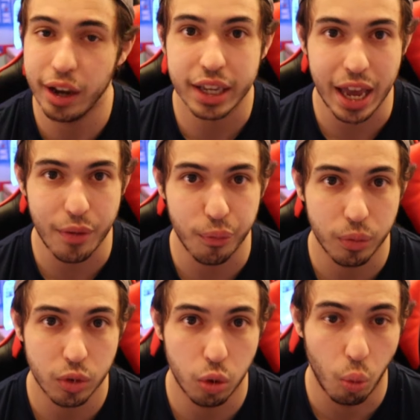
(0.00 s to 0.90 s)
to game
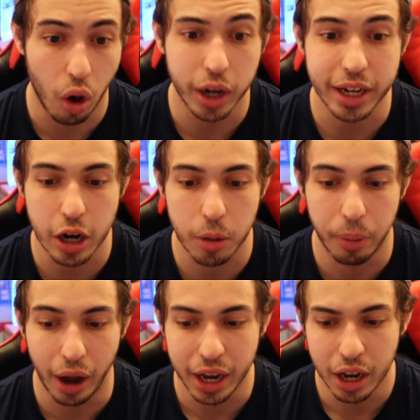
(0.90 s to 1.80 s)
1 here,
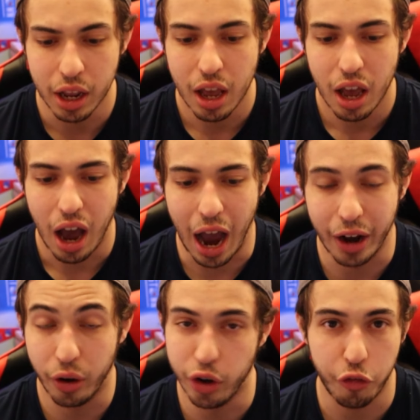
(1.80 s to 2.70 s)
but I
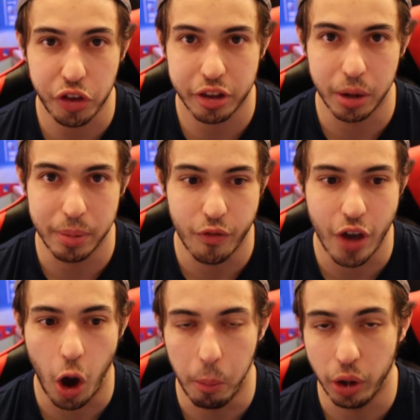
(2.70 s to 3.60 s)
don't know if he's going to be
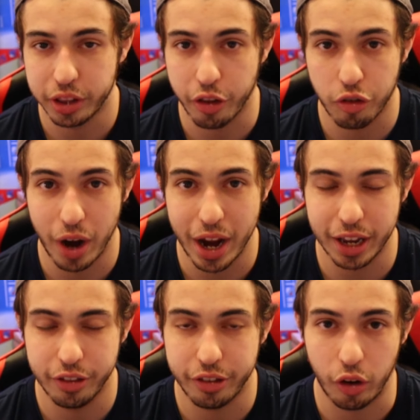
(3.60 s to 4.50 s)
available at this rate
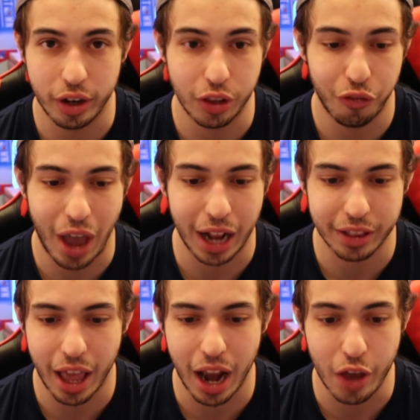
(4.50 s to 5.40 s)
considering the fact
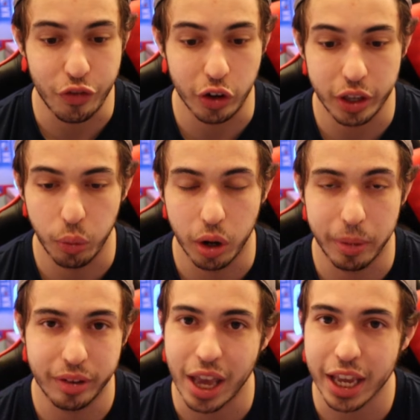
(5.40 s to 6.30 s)
that I feel he would have
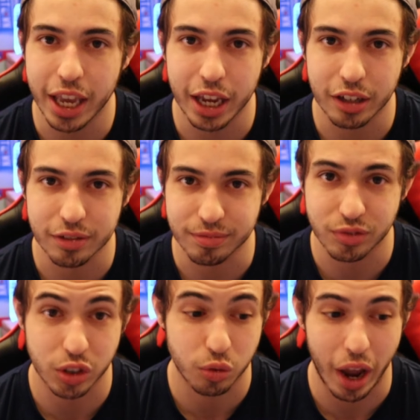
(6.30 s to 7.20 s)
been taking
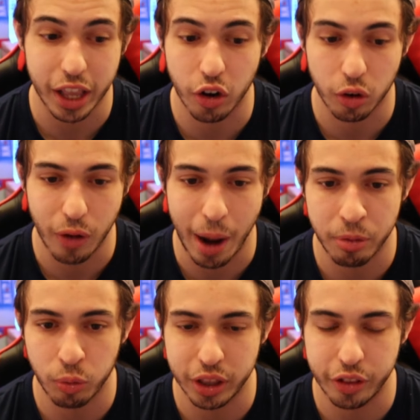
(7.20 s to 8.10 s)
regular
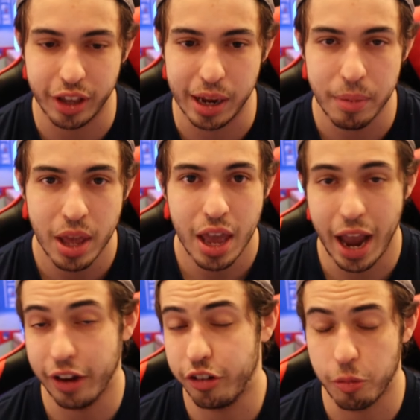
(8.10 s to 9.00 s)
reps with the team.
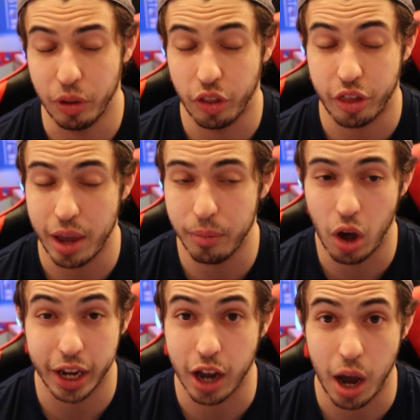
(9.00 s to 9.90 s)
And it's just been the same
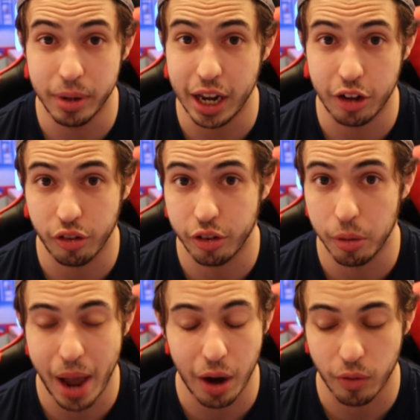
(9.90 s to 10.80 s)
line combination. So
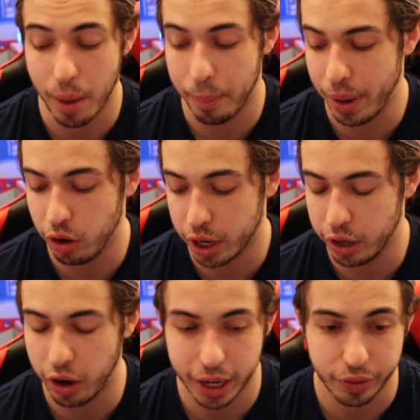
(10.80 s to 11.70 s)
Matt Rempe looking
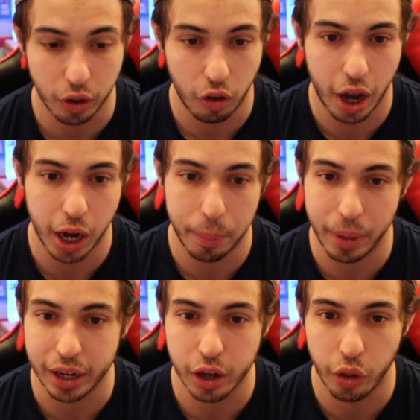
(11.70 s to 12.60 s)
like in the lineup. And
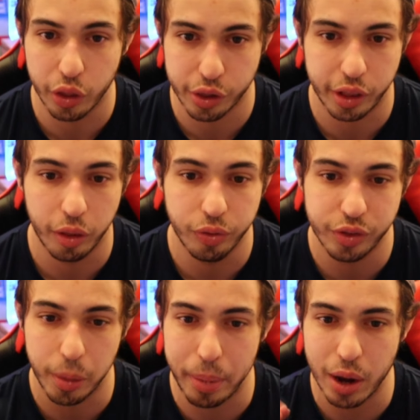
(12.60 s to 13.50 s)
I know there's the
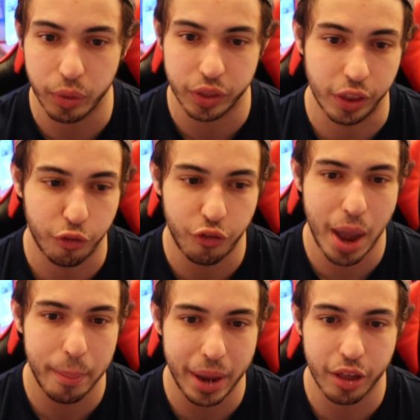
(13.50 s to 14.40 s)
debate within the
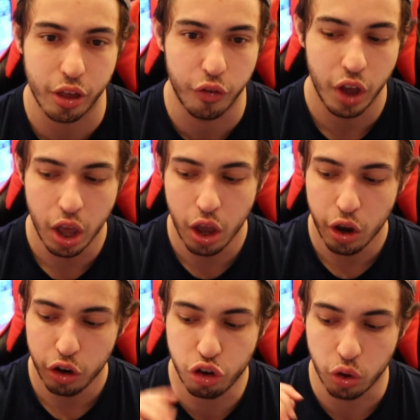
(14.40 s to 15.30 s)
fan base of
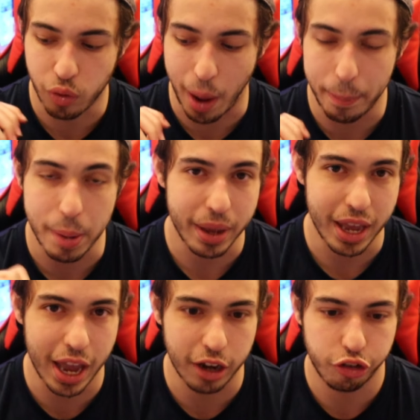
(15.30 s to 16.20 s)
should Rempe be
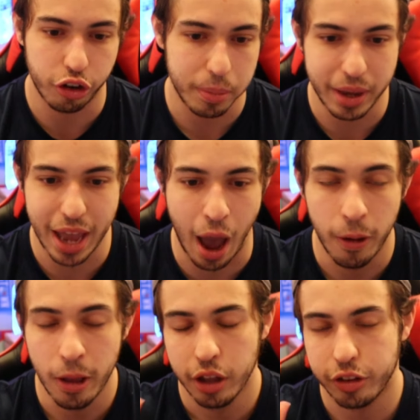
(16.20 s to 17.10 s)
in? Should he be out?
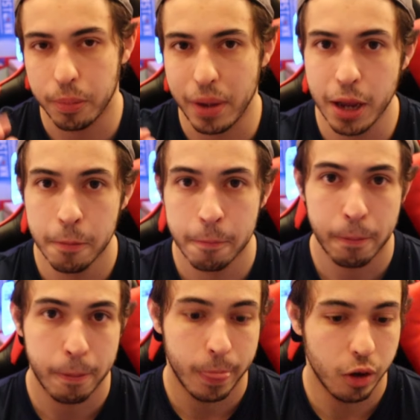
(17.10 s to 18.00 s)
To me,
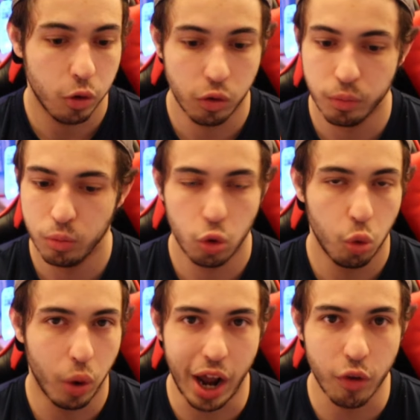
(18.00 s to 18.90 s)

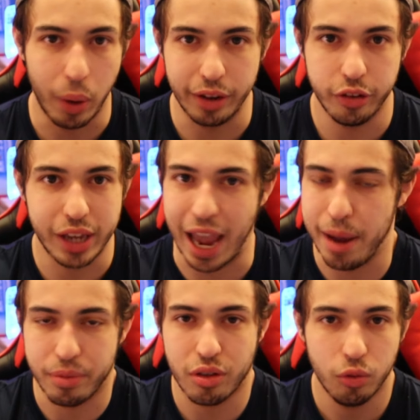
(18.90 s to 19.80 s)
whatever wins you
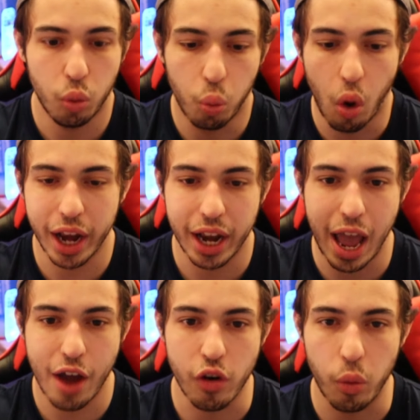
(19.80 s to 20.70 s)
games,
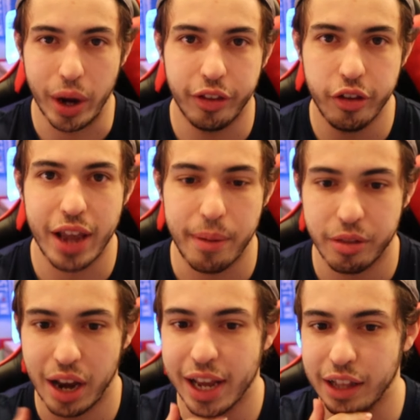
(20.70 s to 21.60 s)
whatever wins you games.
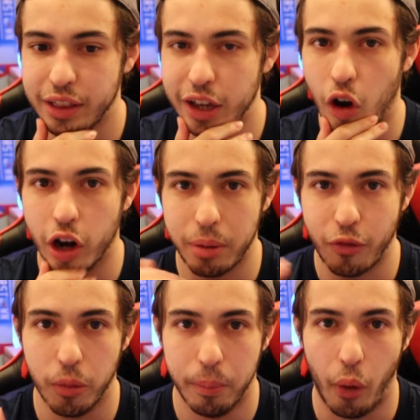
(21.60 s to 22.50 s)
And I get the argument
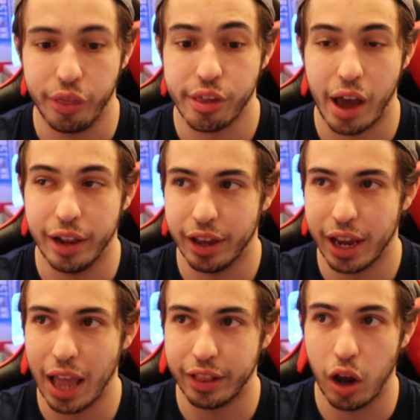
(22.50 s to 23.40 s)
from both sides. I
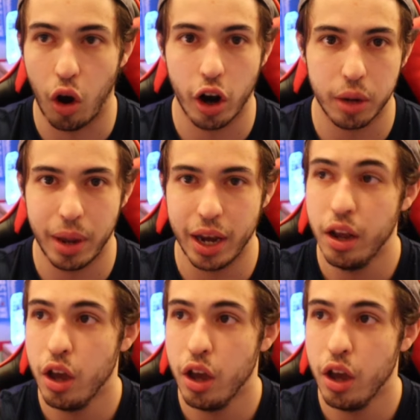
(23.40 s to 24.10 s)
get the argument